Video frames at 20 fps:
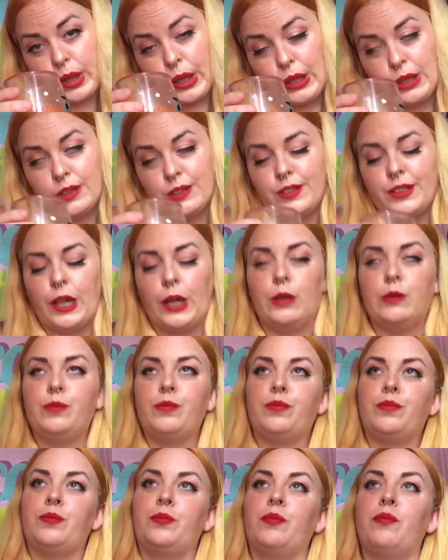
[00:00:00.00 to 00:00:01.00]
So,
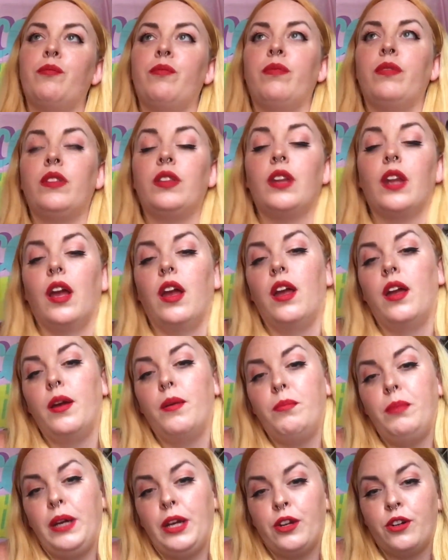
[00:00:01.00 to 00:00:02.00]

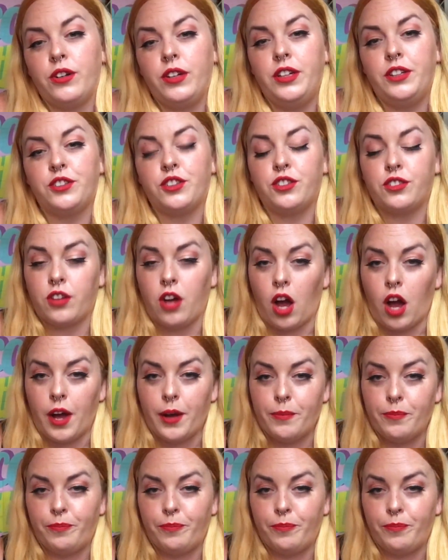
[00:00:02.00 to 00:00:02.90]
Peter Niers was caught.